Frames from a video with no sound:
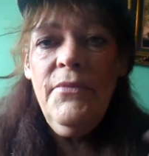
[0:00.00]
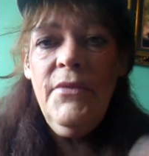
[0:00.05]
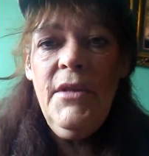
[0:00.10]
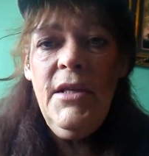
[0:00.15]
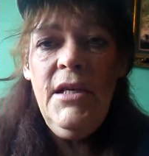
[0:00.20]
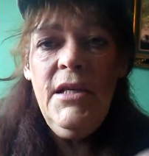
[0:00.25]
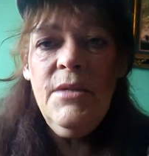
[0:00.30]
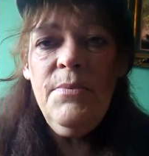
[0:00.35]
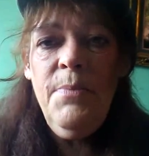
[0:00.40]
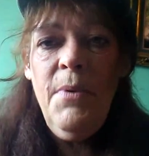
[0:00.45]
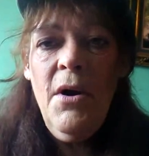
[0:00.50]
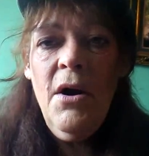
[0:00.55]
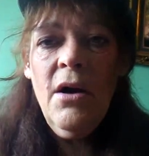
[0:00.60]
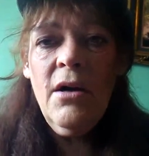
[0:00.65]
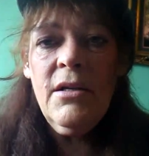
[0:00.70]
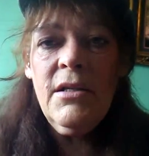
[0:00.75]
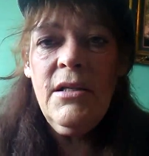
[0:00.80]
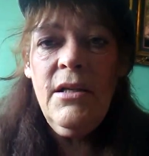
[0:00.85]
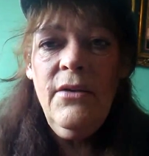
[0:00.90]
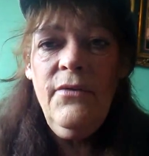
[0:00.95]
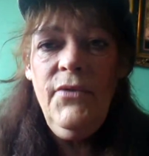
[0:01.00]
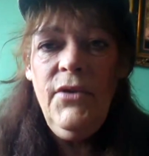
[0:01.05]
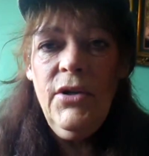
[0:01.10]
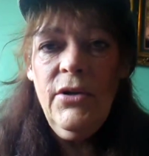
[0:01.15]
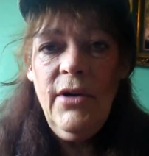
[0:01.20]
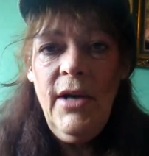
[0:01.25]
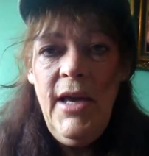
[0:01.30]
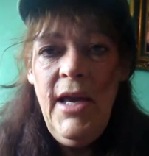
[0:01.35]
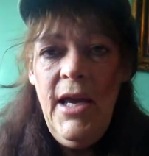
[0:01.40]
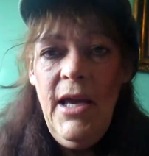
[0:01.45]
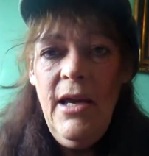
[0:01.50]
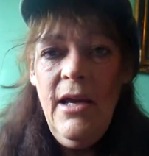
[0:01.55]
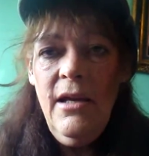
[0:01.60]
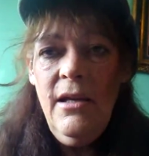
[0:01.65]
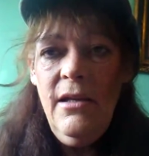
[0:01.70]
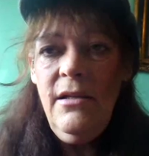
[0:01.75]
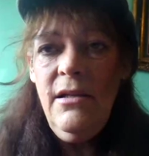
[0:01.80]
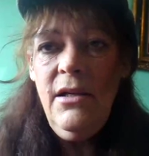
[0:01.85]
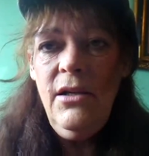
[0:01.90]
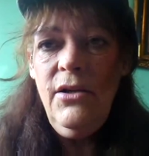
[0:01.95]
these parts of your
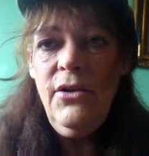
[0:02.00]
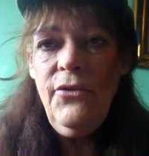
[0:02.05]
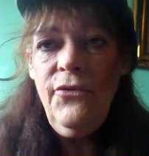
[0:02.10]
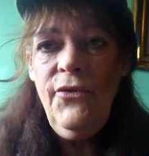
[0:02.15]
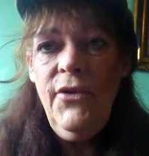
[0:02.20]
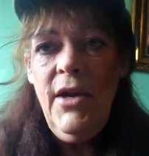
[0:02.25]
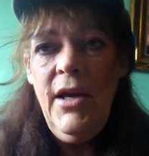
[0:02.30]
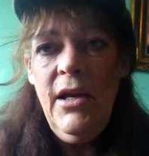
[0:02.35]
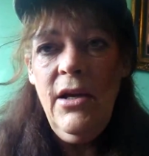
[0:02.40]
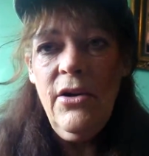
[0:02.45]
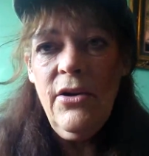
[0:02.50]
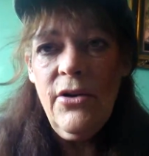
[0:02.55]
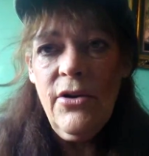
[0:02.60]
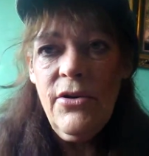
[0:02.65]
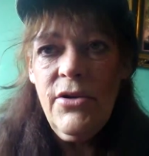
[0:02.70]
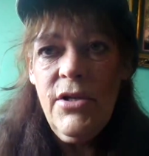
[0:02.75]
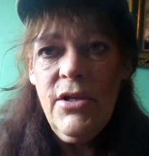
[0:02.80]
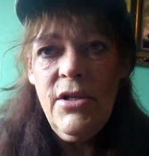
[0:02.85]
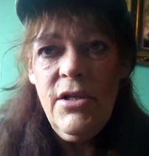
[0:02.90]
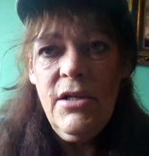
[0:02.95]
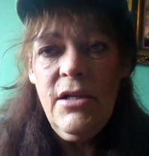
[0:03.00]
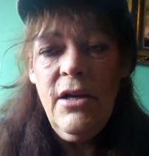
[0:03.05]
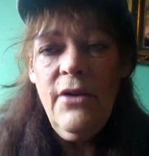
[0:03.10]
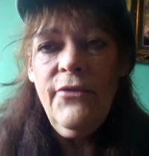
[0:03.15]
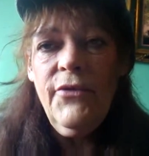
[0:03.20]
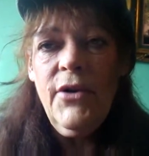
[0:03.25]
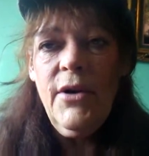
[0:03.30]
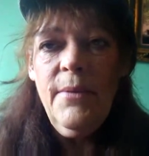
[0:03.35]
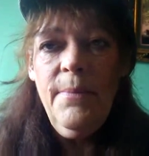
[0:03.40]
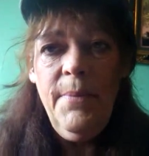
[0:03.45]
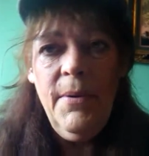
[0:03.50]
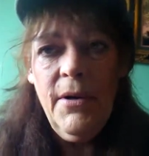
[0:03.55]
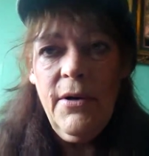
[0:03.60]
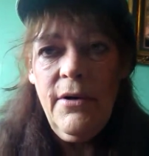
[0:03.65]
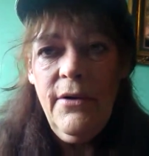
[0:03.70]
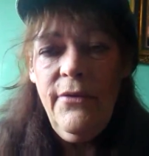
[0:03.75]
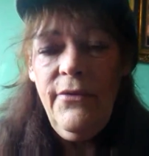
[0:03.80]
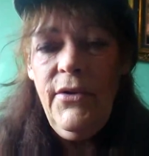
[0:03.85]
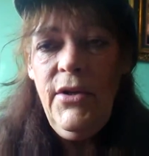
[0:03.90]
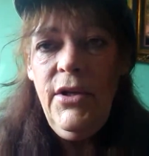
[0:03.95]
hand and your fingers and stuff are a
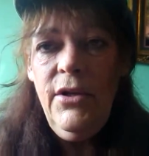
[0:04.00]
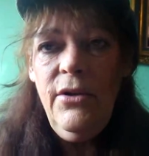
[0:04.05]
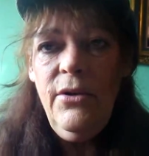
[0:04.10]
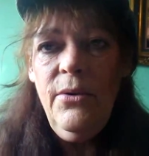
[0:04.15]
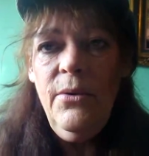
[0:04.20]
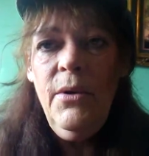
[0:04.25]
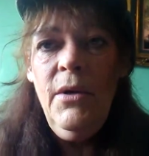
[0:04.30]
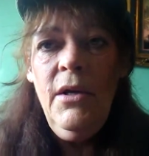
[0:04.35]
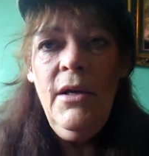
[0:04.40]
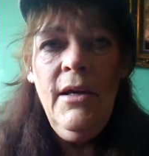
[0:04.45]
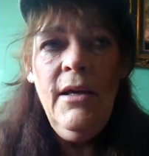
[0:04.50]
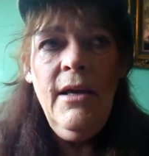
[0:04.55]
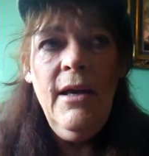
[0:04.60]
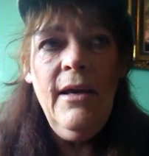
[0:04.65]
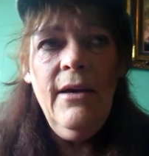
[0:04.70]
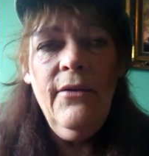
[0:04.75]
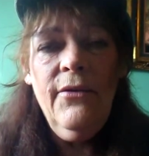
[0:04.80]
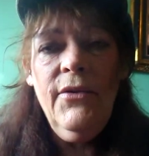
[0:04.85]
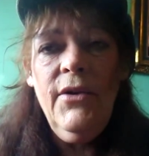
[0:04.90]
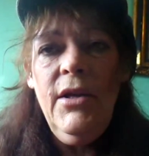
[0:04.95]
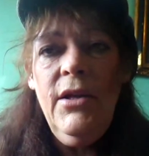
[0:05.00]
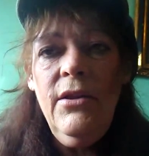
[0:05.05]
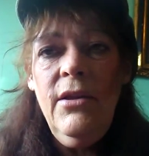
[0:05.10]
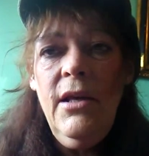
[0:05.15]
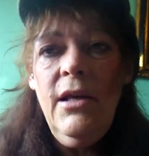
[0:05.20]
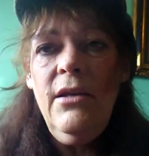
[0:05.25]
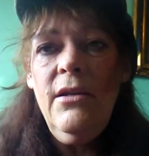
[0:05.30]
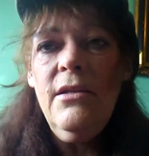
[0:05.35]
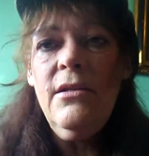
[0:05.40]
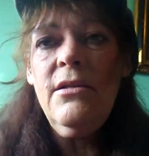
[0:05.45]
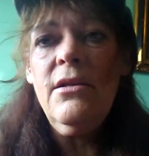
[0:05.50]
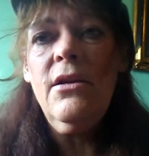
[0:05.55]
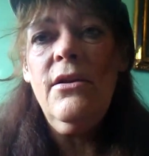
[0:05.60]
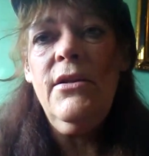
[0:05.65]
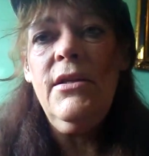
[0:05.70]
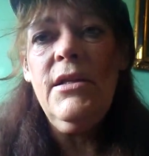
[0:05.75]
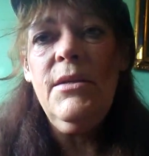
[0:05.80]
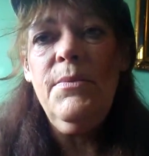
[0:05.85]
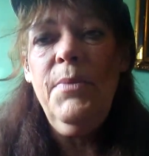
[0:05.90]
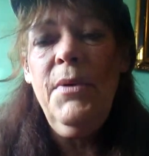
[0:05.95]
part of you, everything that's
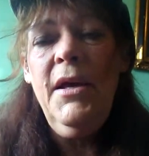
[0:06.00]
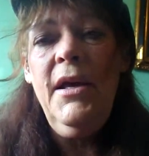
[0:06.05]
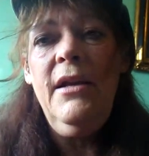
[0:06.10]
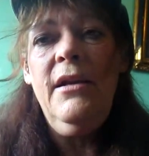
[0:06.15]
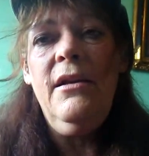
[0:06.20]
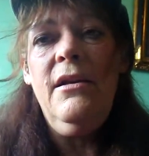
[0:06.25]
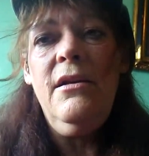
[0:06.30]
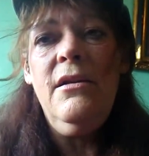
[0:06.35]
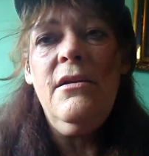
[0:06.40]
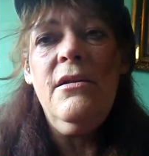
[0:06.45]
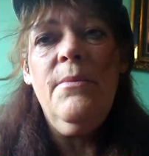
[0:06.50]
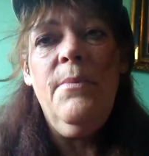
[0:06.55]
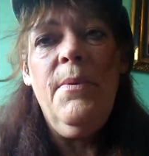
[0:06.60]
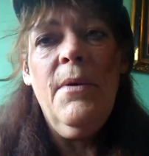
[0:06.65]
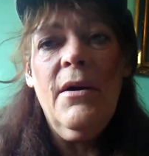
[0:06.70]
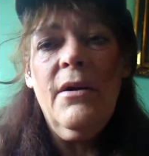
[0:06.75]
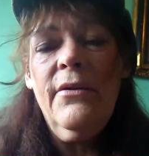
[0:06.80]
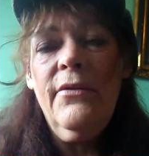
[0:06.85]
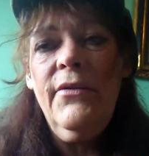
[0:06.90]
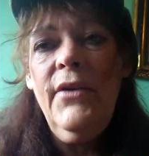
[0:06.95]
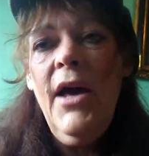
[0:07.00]
on this planet is a part of